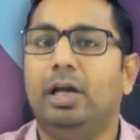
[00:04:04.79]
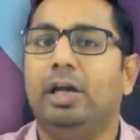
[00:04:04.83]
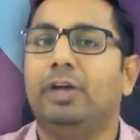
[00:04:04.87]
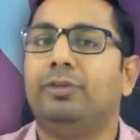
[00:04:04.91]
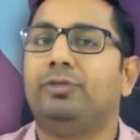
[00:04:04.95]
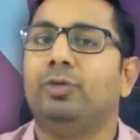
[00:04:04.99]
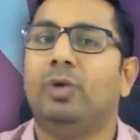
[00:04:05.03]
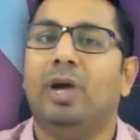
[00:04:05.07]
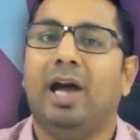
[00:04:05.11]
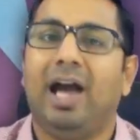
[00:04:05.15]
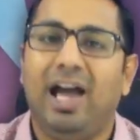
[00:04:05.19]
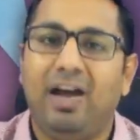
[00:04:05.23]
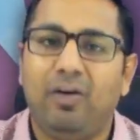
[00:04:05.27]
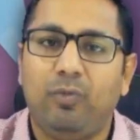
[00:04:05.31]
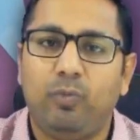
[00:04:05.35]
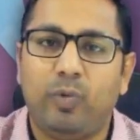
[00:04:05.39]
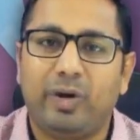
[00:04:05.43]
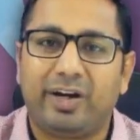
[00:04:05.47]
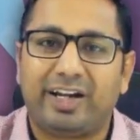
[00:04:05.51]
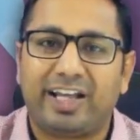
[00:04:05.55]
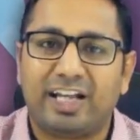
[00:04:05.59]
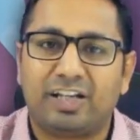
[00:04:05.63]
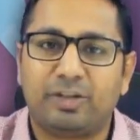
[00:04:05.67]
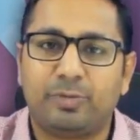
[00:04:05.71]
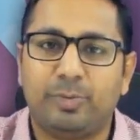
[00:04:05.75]
If you have
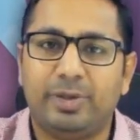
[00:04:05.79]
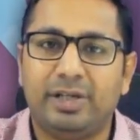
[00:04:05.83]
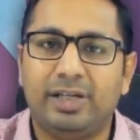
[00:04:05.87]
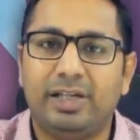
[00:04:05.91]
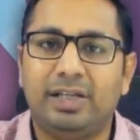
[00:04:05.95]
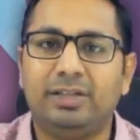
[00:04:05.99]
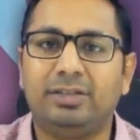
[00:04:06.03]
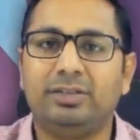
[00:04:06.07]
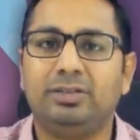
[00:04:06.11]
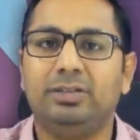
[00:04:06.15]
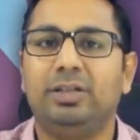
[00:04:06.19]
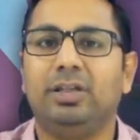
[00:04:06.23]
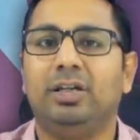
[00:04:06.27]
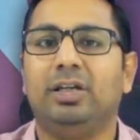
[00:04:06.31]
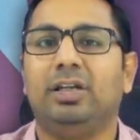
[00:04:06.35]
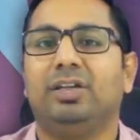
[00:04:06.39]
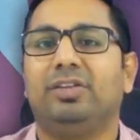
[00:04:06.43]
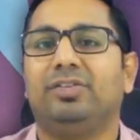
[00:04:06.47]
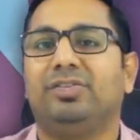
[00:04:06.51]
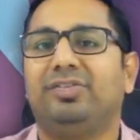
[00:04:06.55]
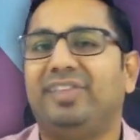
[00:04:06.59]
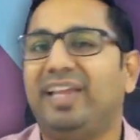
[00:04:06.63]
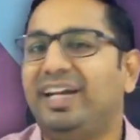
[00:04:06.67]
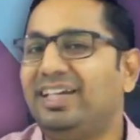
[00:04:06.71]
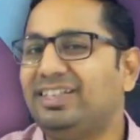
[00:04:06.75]
work experience,
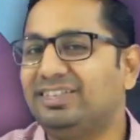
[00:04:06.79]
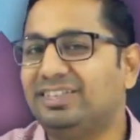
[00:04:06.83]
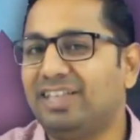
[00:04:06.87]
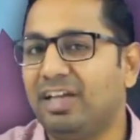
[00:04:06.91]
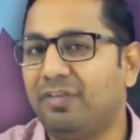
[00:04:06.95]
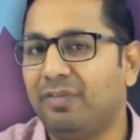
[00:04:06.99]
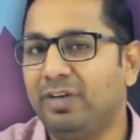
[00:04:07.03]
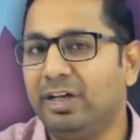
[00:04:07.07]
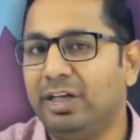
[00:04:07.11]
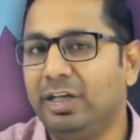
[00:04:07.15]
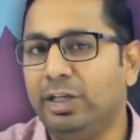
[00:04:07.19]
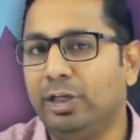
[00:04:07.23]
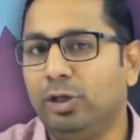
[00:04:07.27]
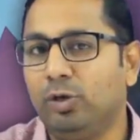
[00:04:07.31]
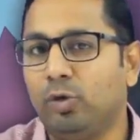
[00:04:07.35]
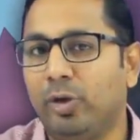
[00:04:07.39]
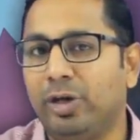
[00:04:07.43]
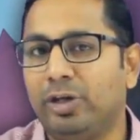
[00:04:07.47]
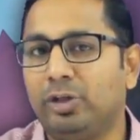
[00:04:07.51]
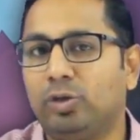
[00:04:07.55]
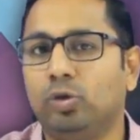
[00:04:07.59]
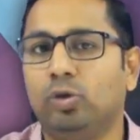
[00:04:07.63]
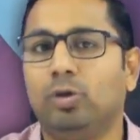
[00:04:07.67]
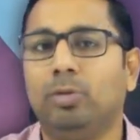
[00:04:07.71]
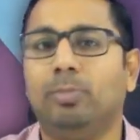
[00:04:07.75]
that's definitely
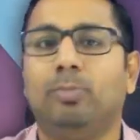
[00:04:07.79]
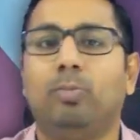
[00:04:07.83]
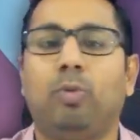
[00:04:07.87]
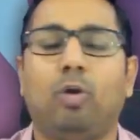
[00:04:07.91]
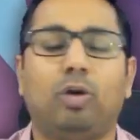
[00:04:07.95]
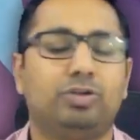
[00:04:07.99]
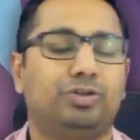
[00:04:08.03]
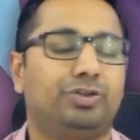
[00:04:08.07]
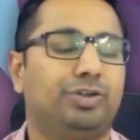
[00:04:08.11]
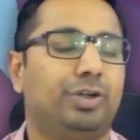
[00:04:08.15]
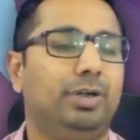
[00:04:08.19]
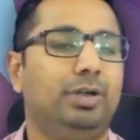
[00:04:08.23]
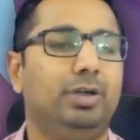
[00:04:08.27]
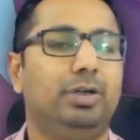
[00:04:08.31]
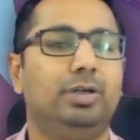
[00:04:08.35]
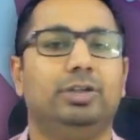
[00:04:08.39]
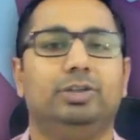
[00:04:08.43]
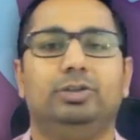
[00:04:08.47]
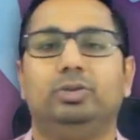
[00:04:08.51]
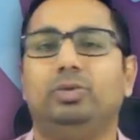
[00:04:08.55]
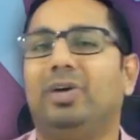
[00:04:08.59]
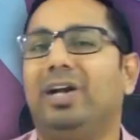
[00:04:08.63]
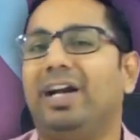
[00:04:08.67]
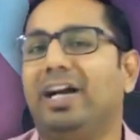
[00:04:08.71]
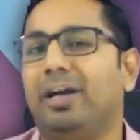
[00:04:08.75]
going to bolster
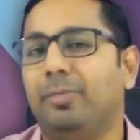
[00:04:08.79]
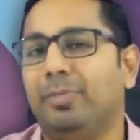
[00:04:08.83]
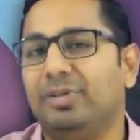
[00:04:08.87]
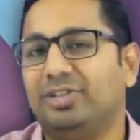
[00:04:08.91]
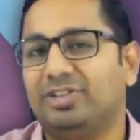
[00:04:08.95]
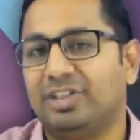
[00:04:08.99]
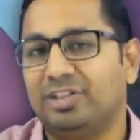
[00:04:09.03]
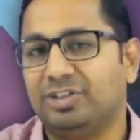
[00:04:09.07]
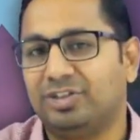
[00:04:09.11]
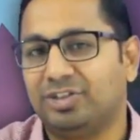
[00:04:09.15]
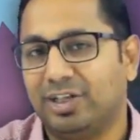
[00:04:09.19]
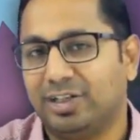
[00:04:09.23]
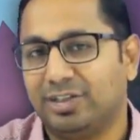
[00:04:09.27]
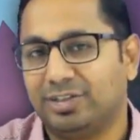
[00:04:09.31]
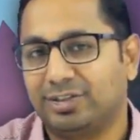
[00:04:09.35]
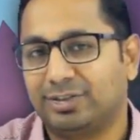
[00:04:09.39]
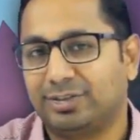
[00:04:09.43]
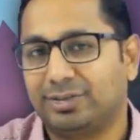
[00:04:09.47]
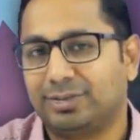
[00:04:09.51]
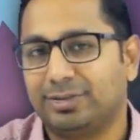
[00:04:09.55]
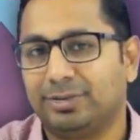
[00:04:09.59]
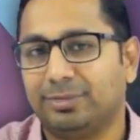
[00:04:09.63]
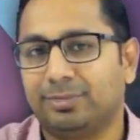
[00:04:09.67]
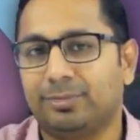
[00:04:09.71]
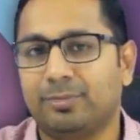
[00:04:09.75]
your admission
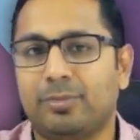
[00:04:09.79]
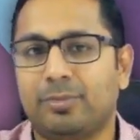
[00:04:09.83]
chance.